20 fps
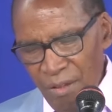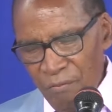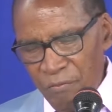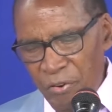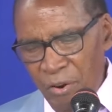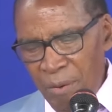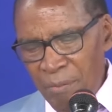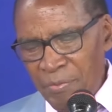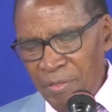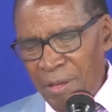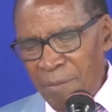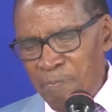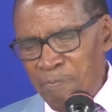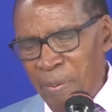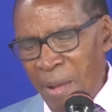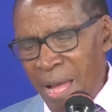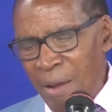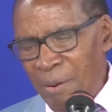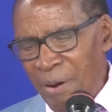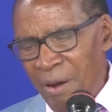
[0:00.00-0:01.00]
From the
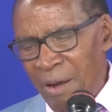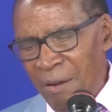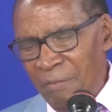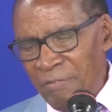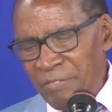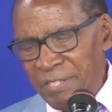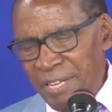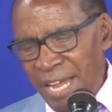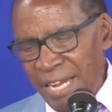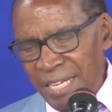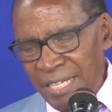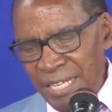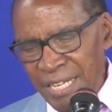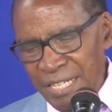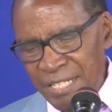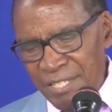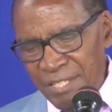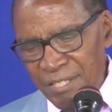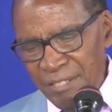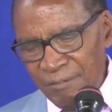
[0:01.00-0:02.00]
power of
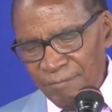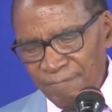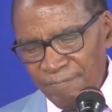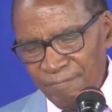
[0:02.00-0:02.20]
darkness.